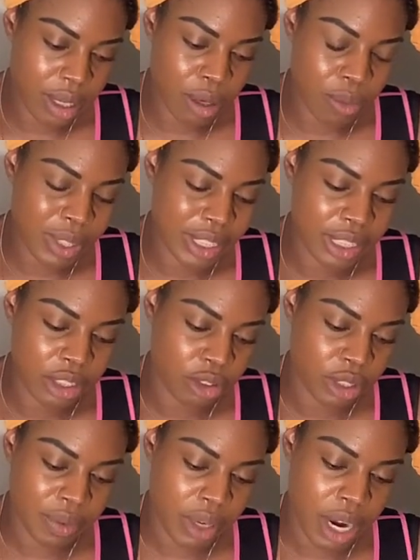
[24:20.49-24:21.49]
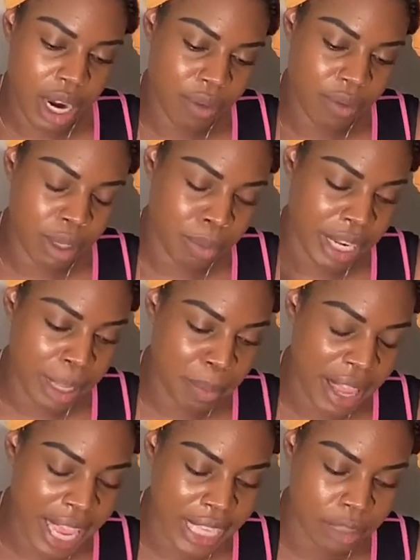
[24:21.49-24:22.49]
What is the strength card for the
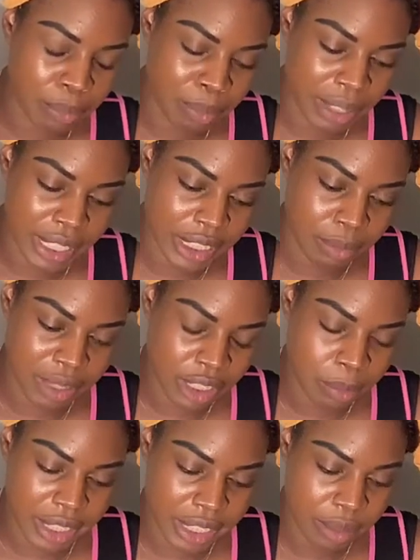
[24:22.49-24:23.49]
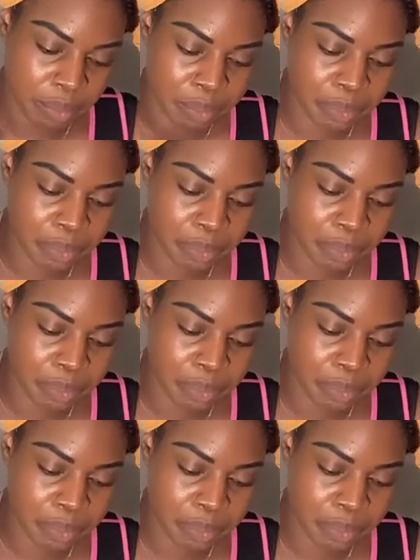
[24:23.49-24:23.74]
past placement, Spirit?